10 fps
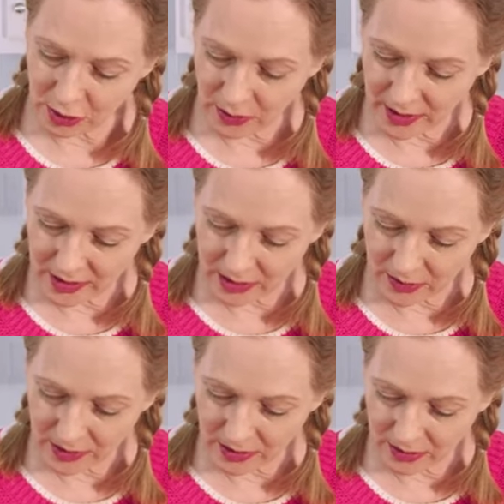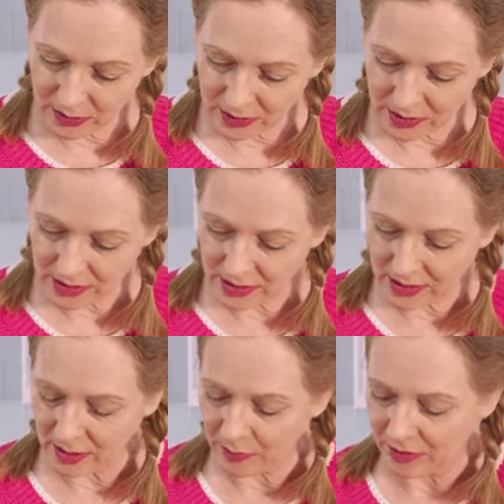shrinks when it loses
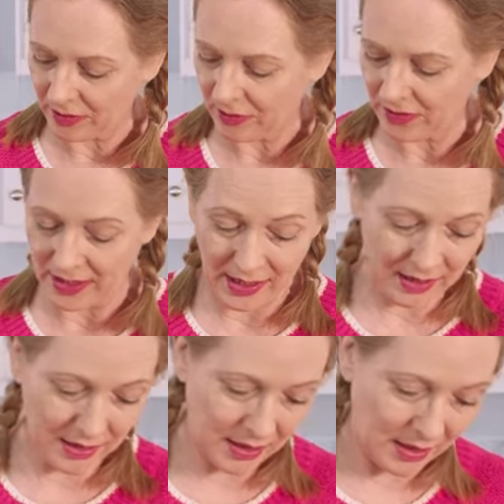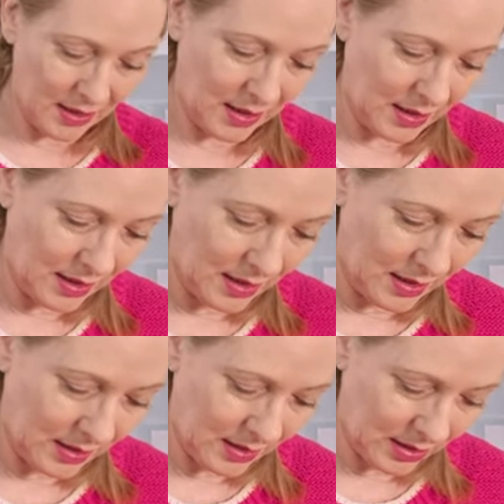some of the fat.
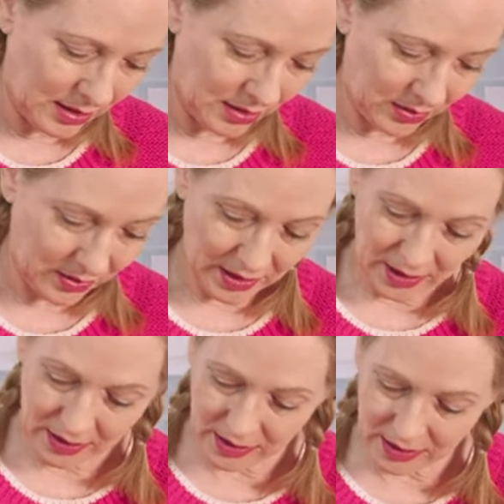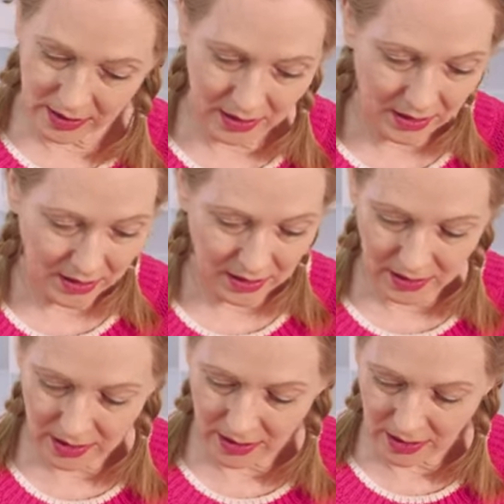So that is
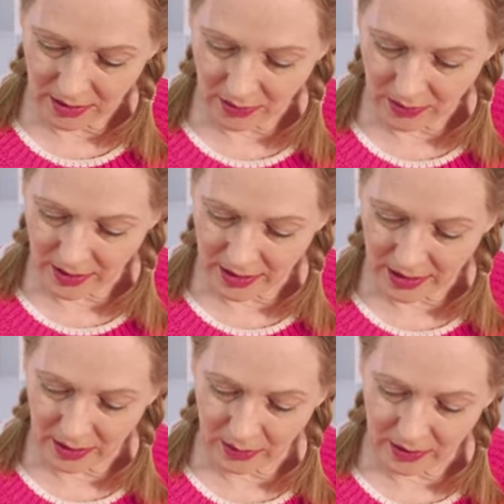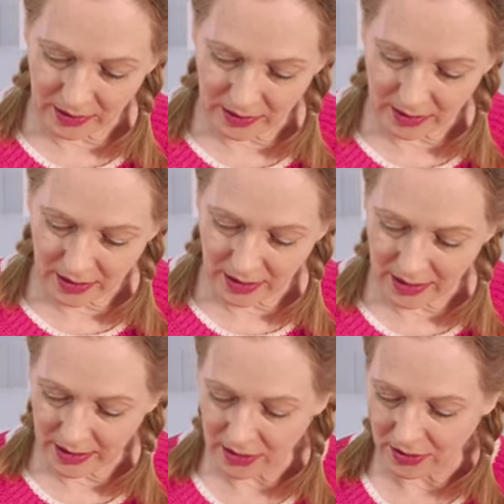why I will
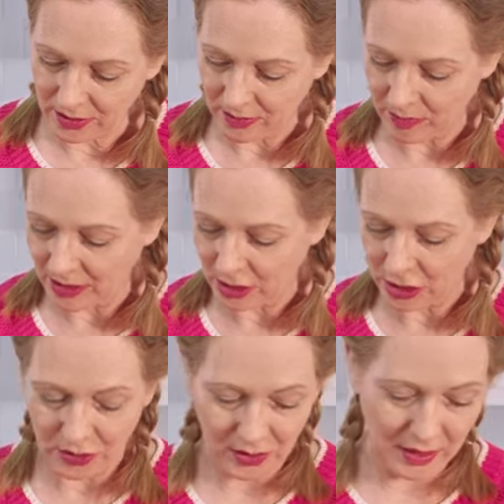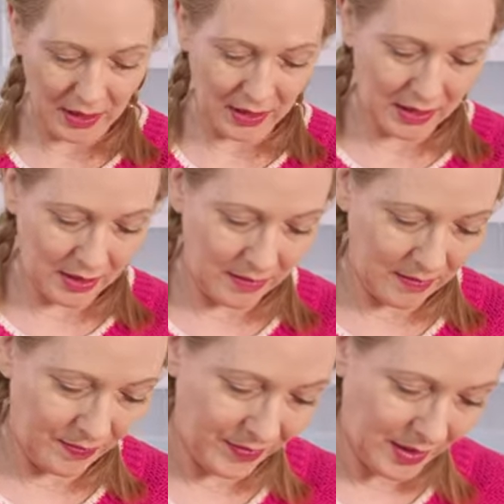later make sure that
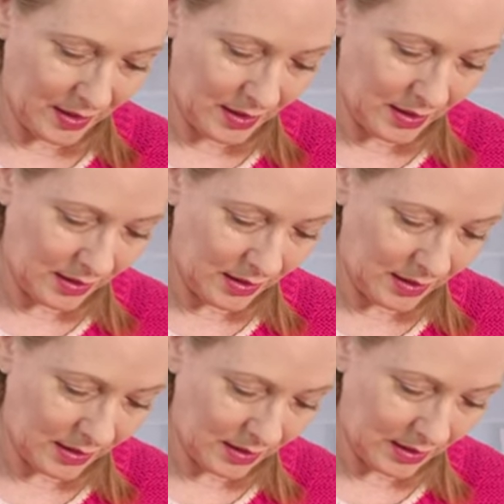these